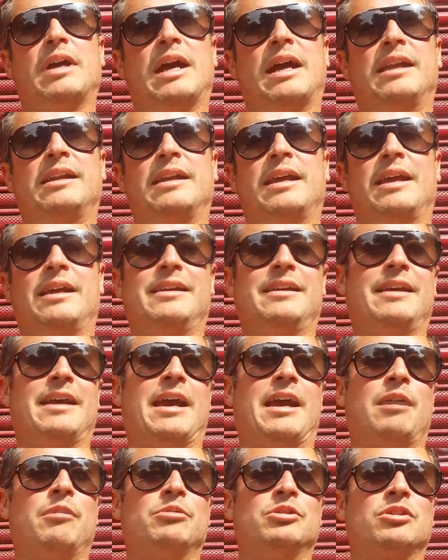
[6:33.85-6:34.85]
and
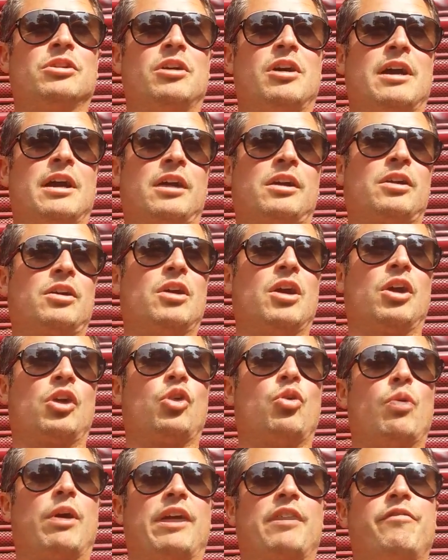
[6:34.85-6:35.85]
it was like a
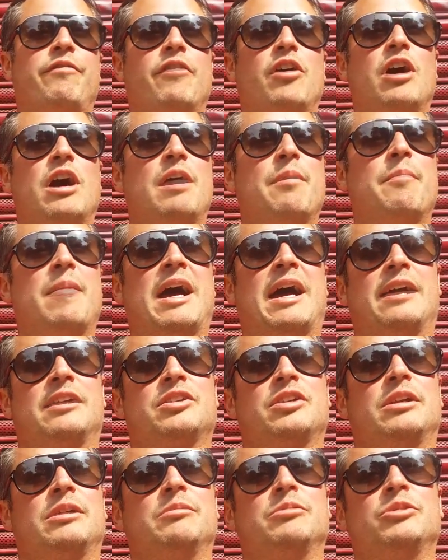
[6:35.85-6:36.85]
quick fire
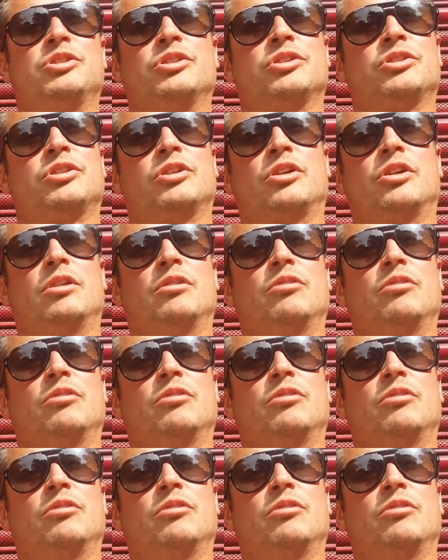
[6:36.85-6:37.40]
match, and it was just a